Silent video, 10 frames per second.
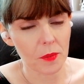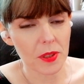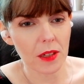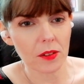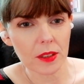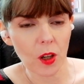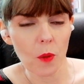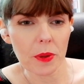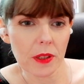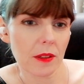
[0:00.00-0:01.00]
I'm secretly
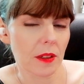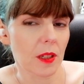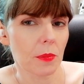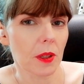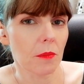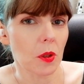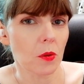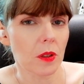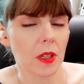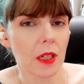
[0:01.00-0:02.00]
hoping there's going to be a
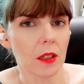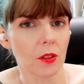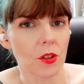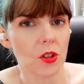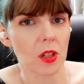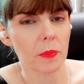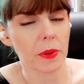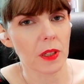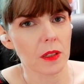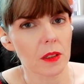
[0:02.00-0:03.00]
mutiny on the ship
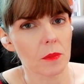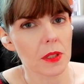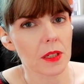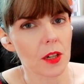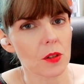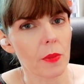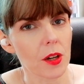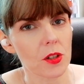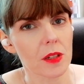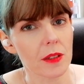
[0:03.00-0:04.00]
and that the mustache
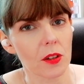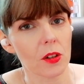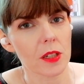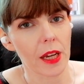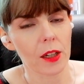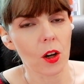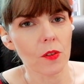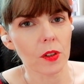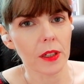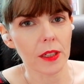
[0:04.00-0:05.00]
Martian is going to take
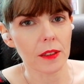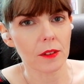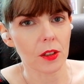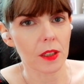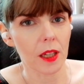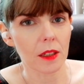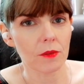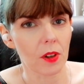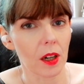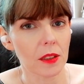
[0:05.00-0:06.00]
over and it's going to get
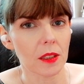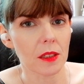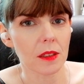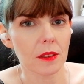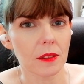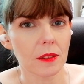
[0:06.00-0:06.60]
violent.